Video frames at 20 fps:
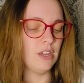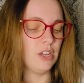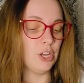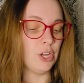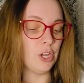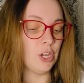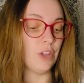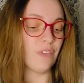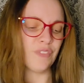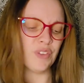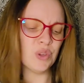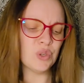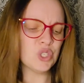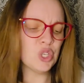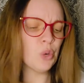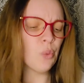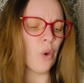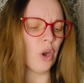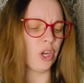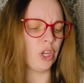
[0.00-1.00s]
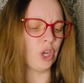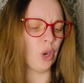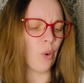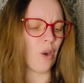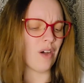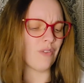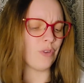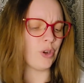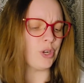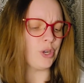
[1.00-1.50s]
If you two want to go
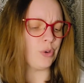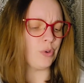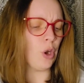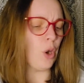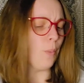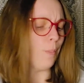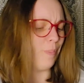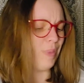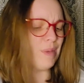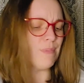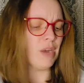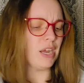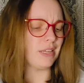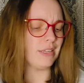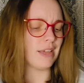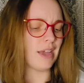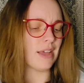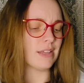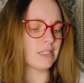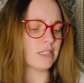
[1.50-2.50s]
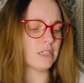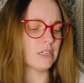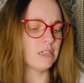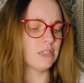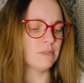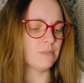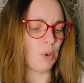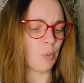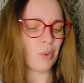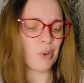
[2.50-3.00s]
off on your own, be my guest.
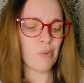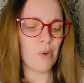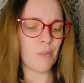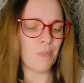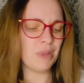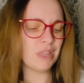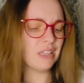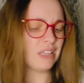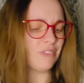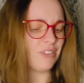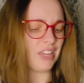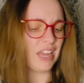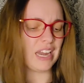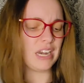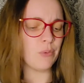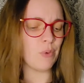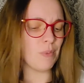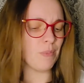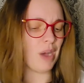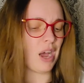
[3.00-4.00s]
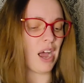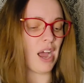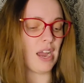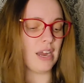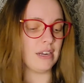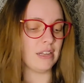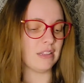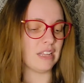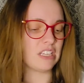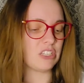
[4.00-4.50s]
But we won't be leaving anyone
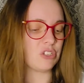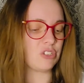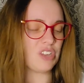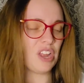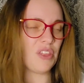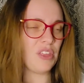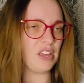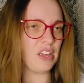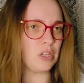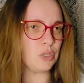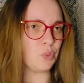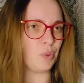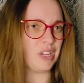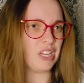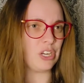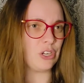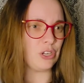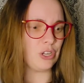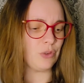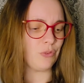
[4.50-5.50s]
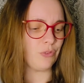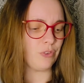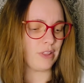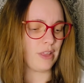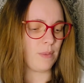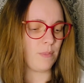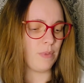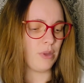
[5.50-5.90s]
behind unless there's nothing else we can do for them.